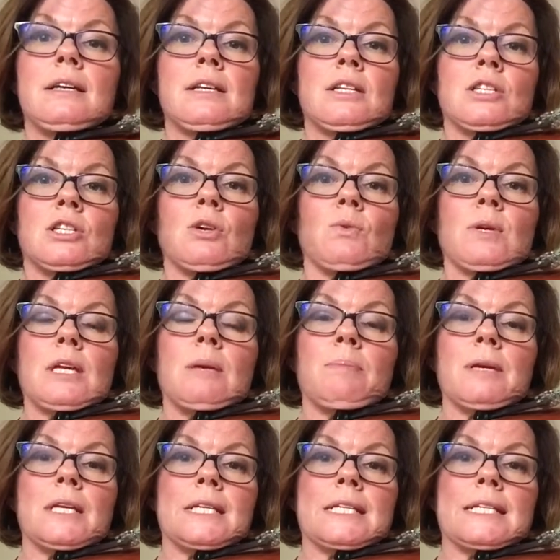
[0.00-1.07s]
So keep
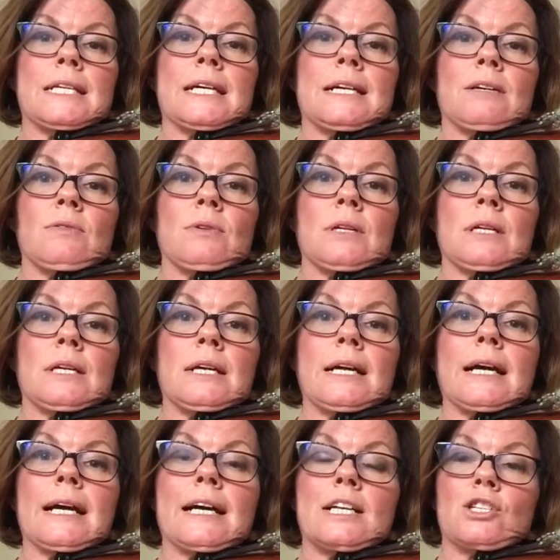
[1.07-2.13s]
it down
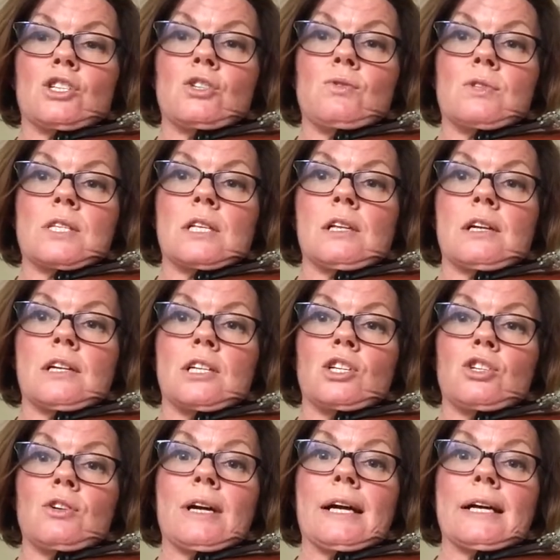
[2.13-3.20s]
as you slide
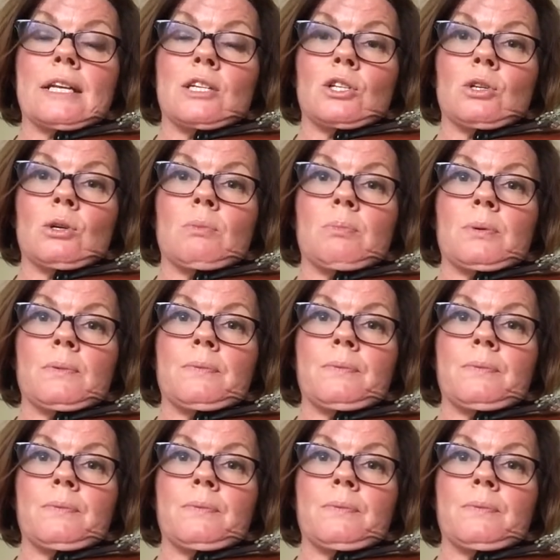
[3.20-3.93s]
your hand up.